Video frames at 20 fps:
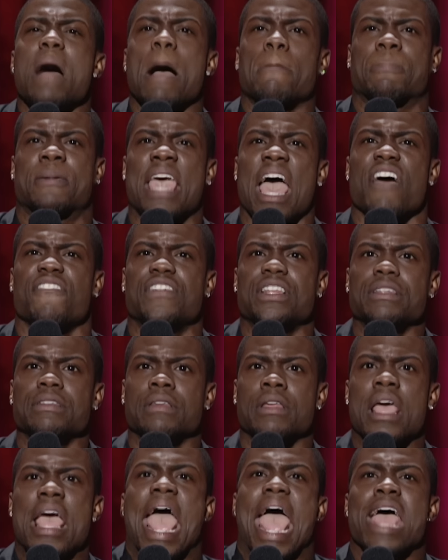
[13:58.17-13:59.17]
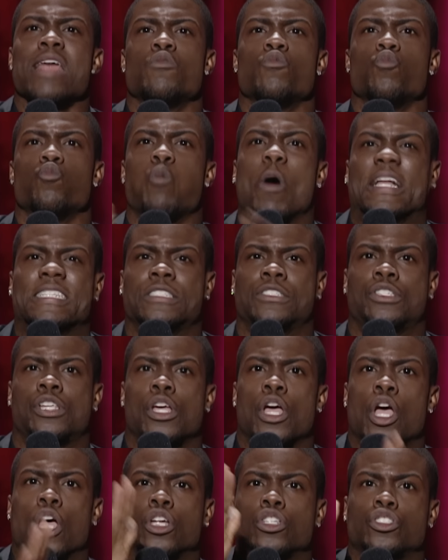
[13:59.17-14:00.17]
up, Kevin, and what
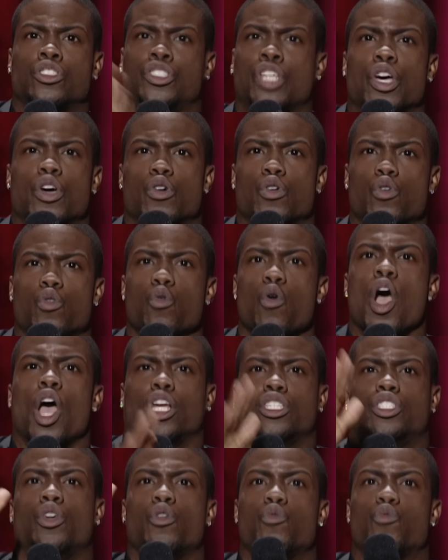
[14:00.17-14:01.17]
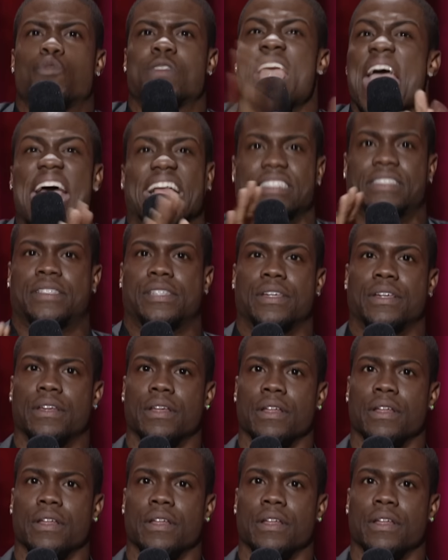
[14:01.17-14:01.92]
do you get?